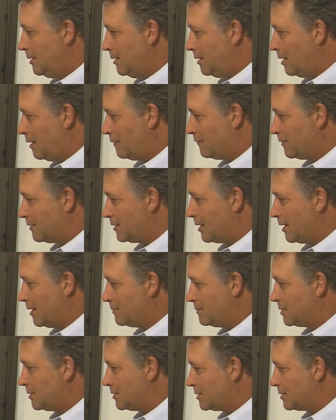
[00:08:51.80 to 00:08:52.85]

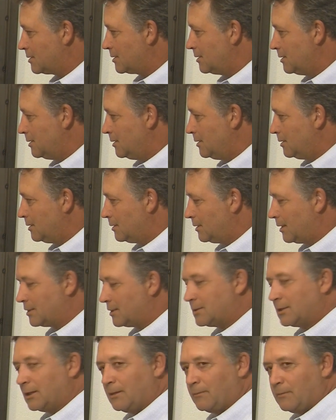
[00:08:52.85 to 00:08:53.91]
oftentimes it's
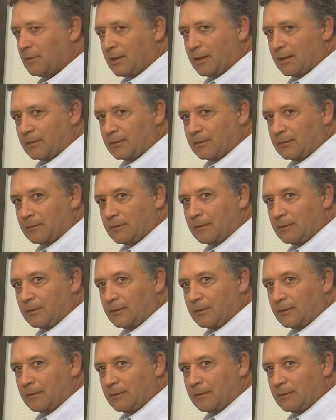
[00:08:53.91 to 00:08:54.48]
less than a minute